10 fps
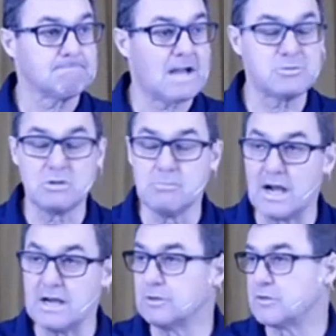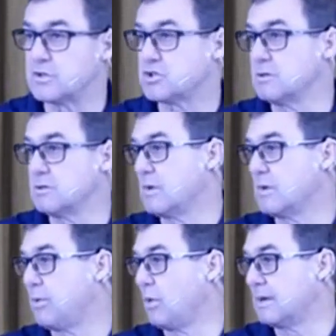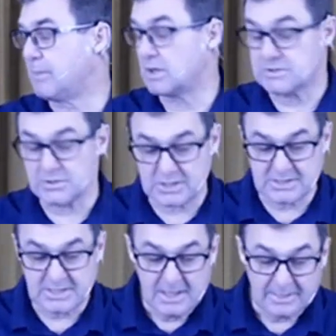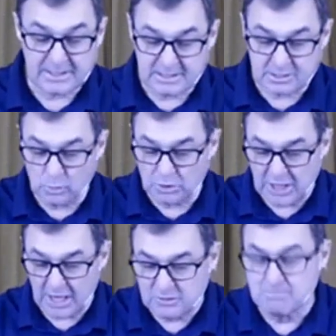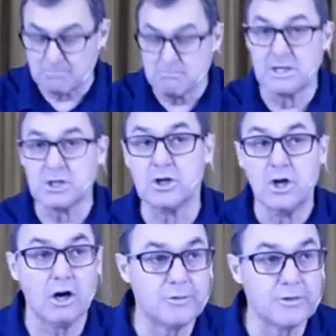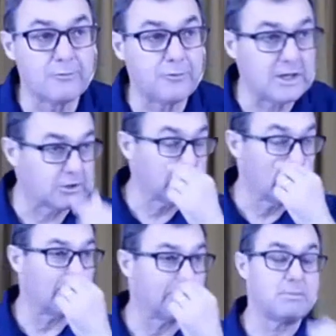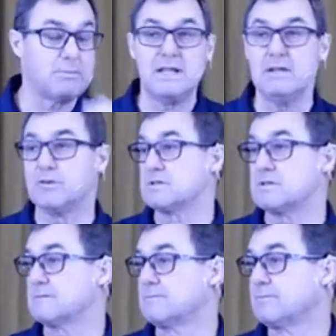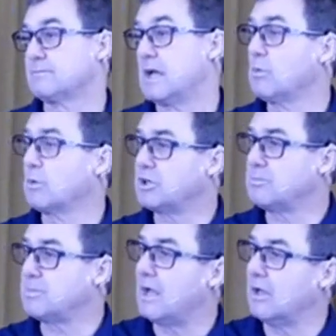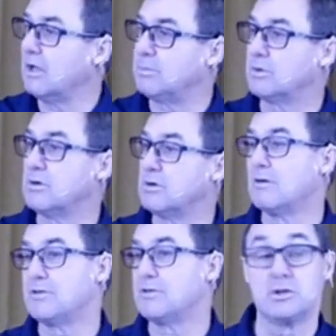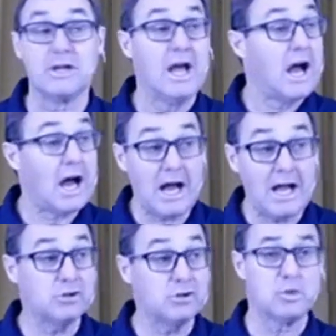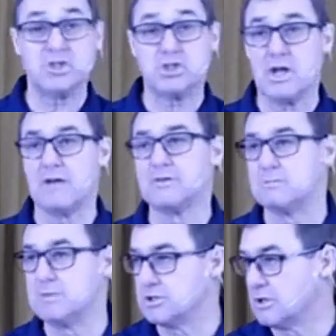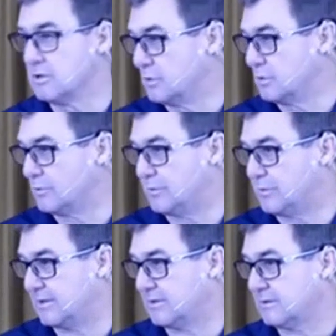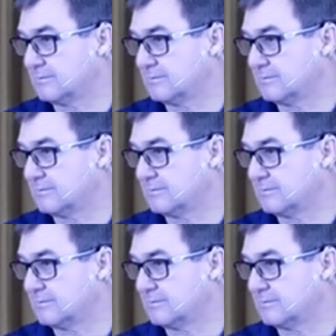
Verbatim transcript: I'm so mindful of the scripture where Paul the Apostle says that he didn't want to have dominion over the faith of the believers. He wanted to be a helper of their joy. I do not wish to have dominion over your faith.